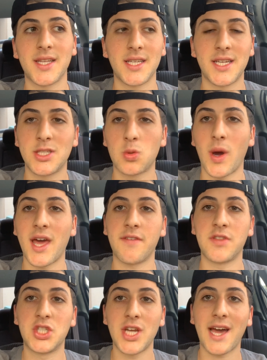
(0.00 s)
of did his way out of
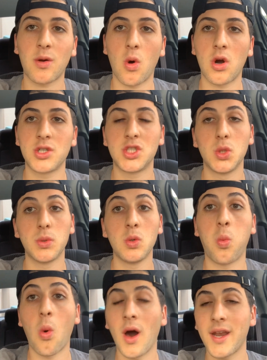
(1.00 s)
the Jaguars. Do we
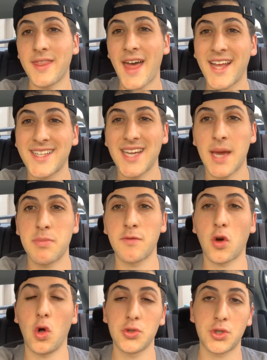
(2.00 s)
want that type of
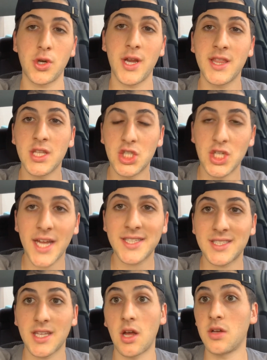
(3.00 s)
culture in the
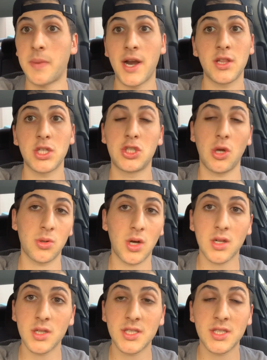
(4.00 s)
Jets? Apparently Joe
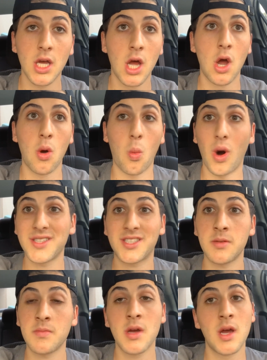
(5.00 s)
Douglas wants
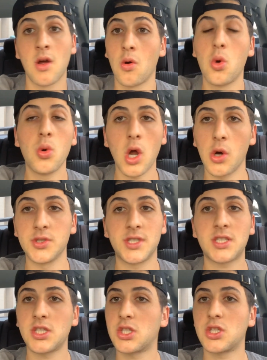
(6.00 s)
him. Who knows?
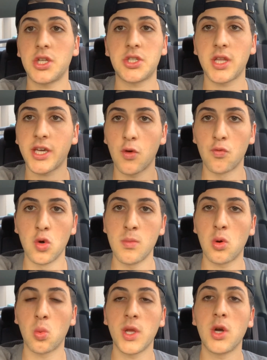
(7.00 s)
This is such a, like a
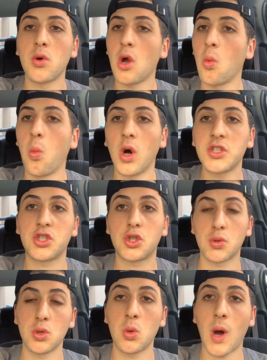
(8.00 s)
rumor. We don't know what's
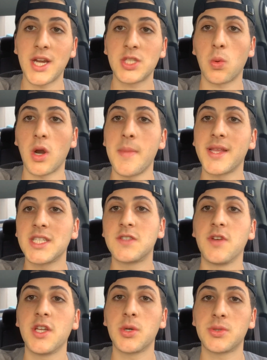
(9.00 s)
true. I just want to make this
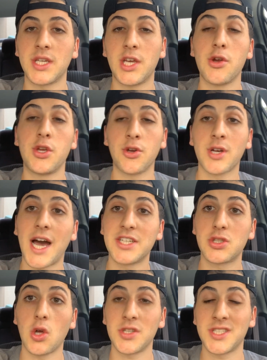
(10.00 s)
video to hear your guys'
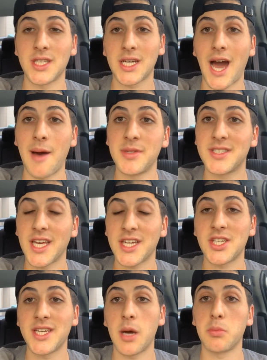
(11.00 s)
thoughts in the comment
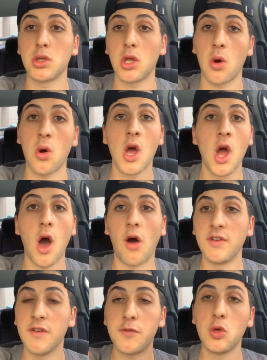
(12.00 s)
section down below of
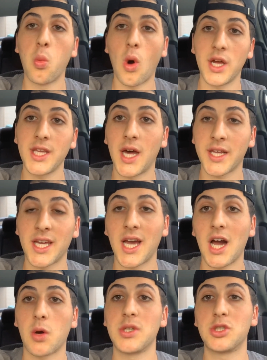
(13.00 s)
if you want Yannick
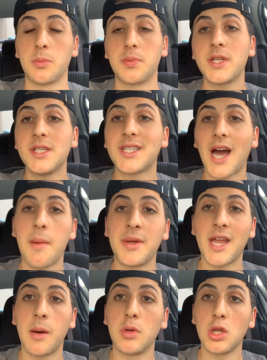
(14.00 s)
Ngakoue. So please comment
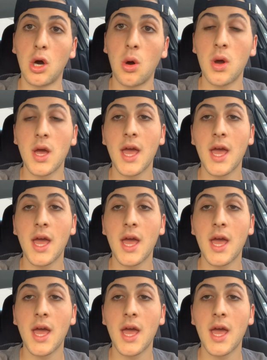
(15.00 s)
down below.